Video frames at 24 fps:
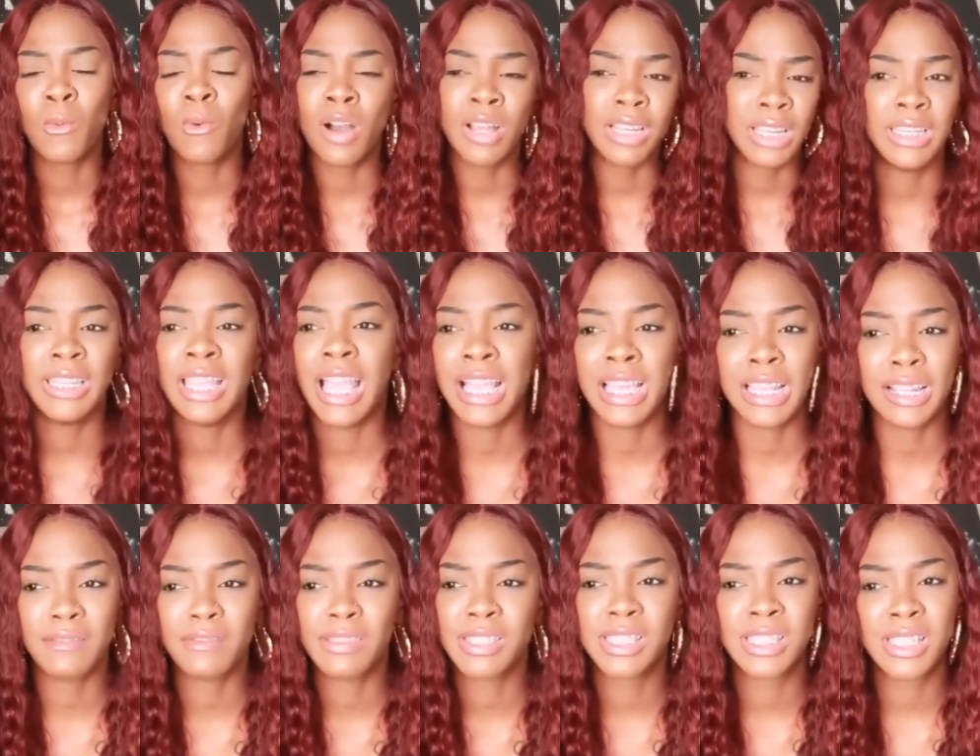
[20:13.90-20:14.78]
wanted
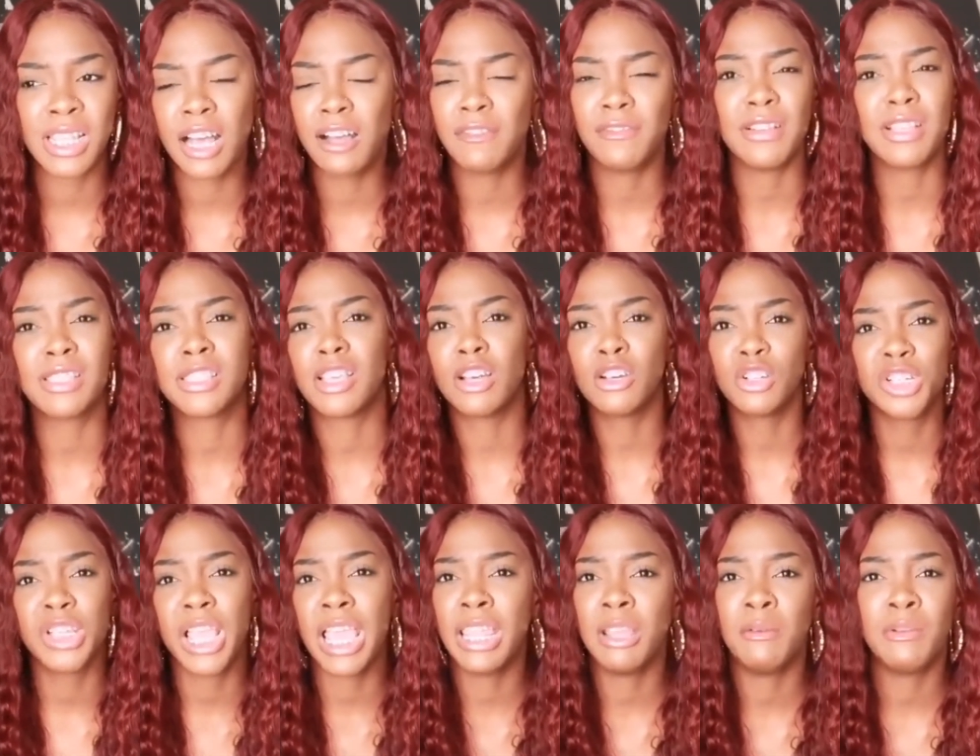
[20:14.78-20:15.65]
negative stuff
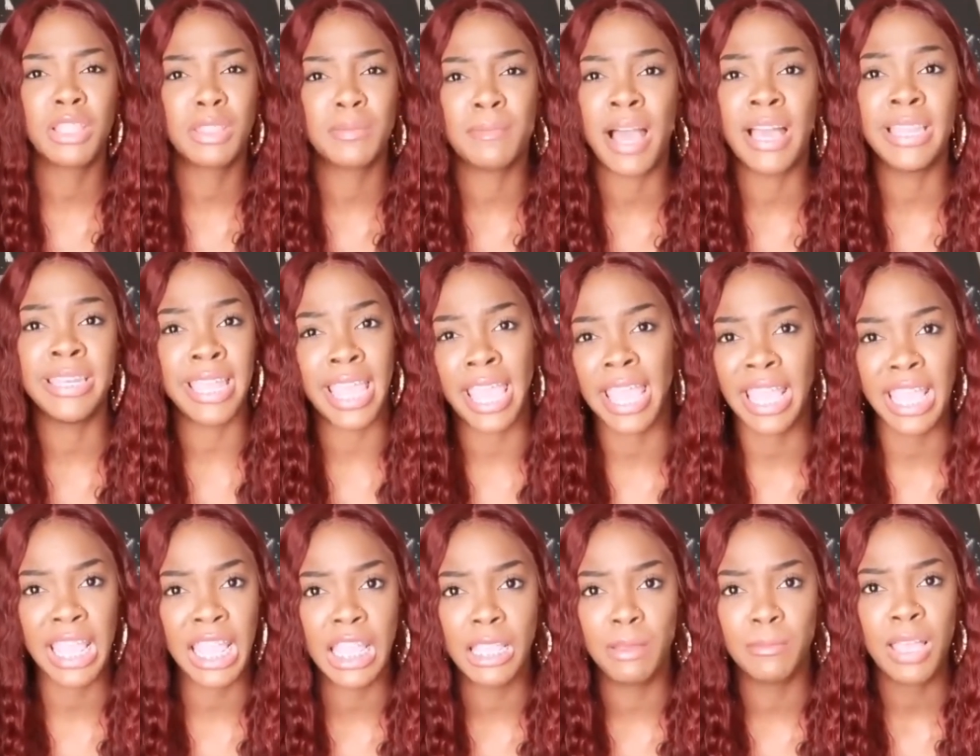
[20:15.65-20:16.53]
associated with my
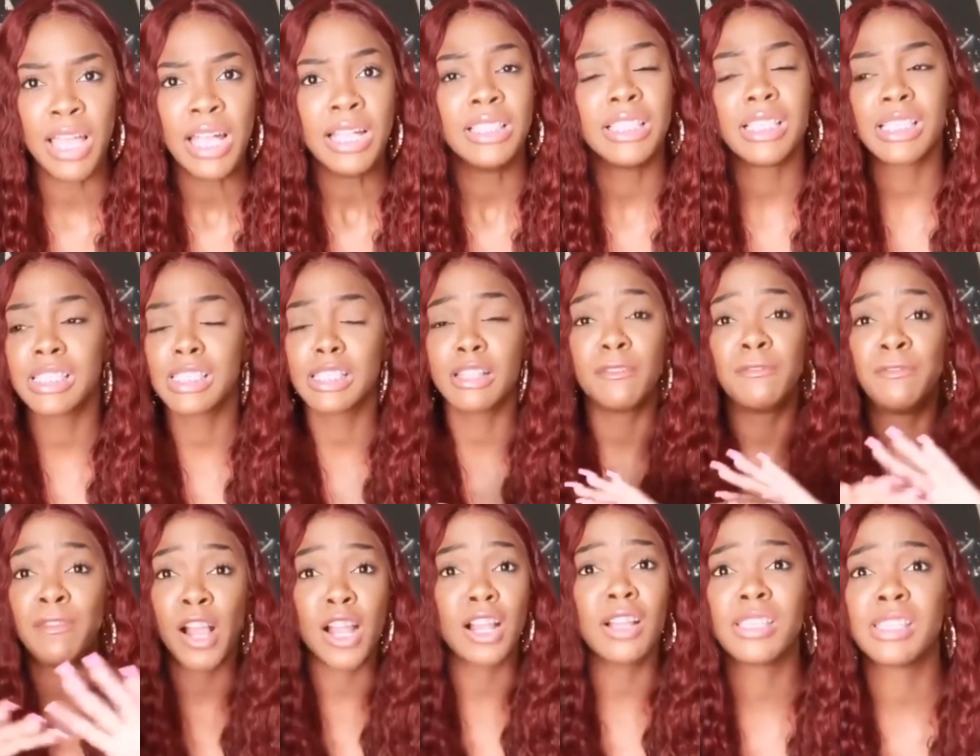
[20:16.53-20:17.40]
name. This is
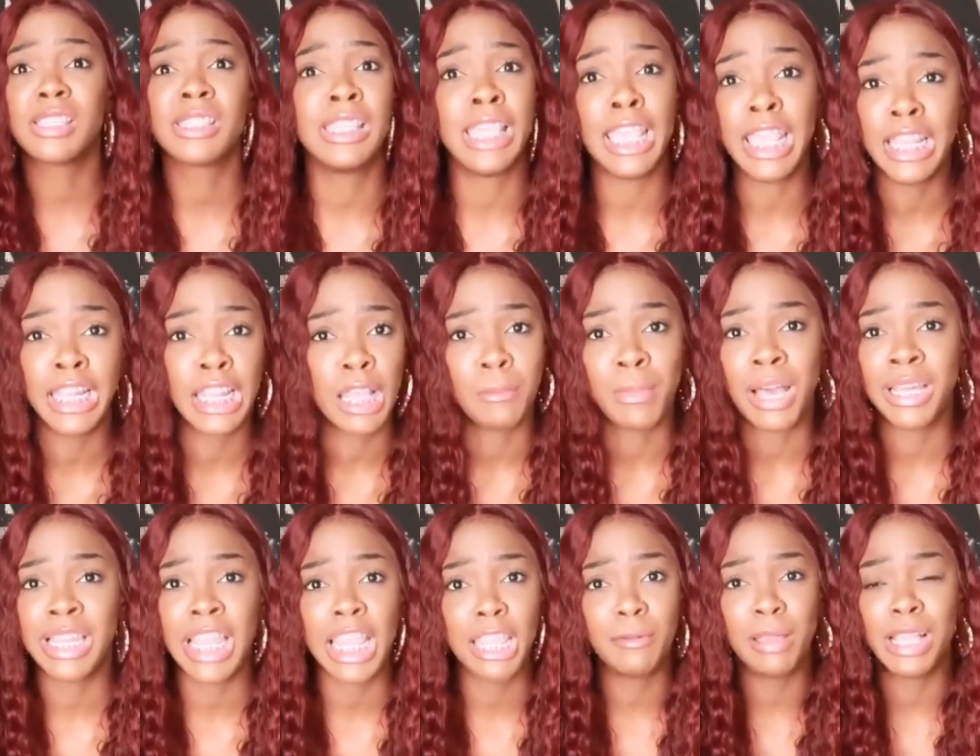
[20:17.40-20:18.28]
the first thing that
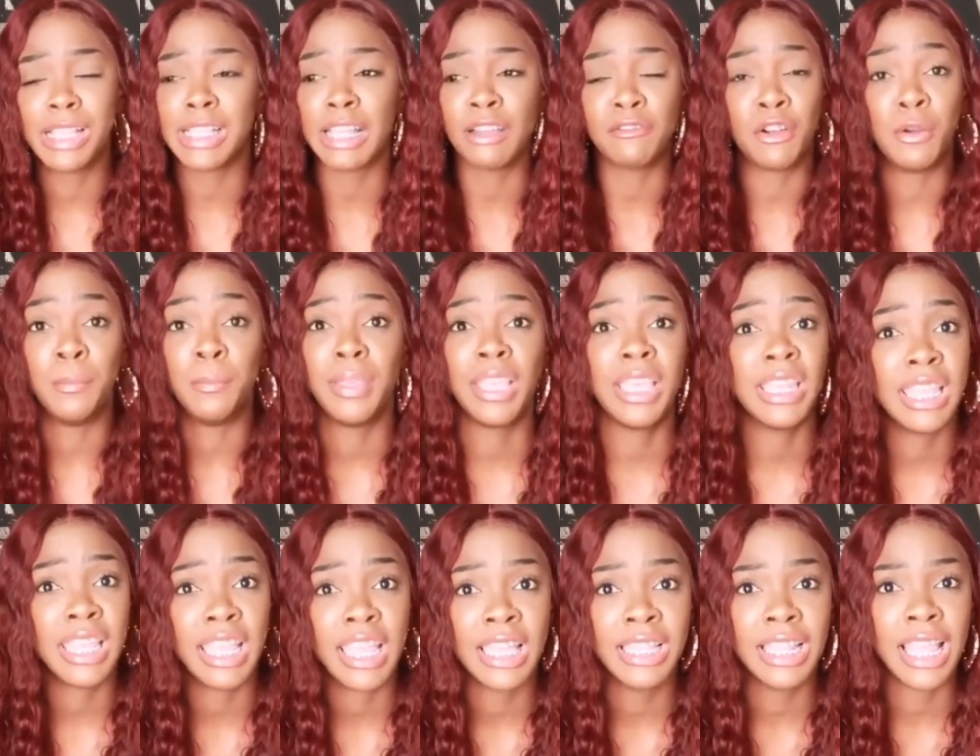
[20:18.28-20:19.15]
my name has ever
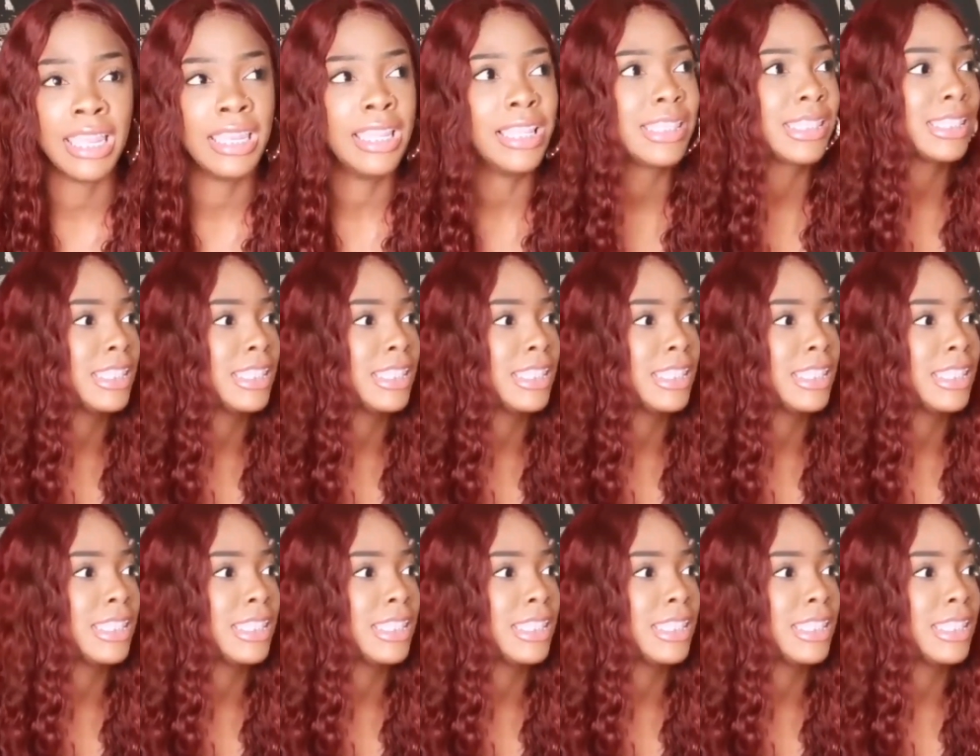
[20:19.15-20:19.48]
been in and